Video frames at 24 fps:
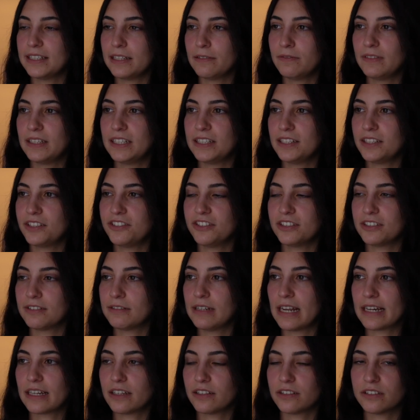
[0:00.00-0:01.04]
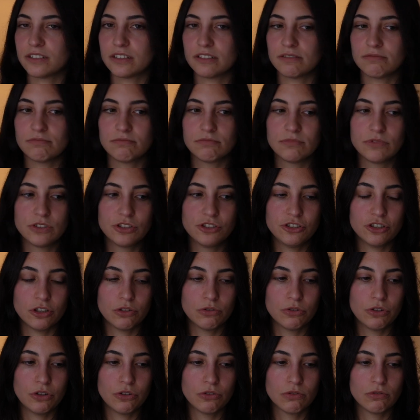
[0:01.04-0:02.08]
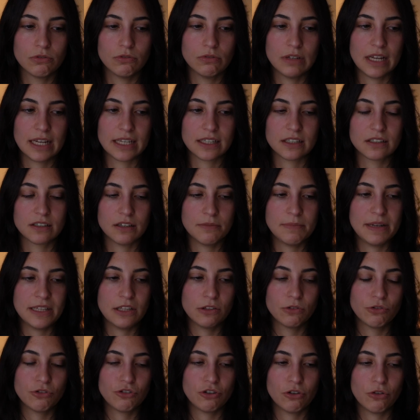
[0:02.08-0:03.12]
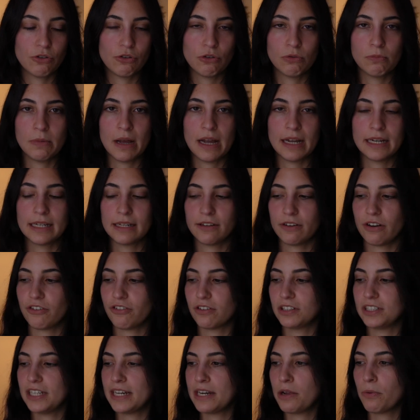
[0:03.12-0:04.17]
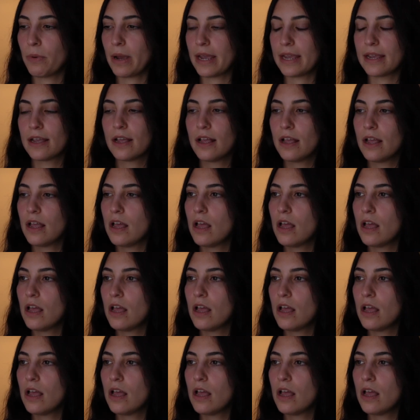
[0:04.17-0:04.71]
This is just like a show you, like a video to show you my creations. Anyway,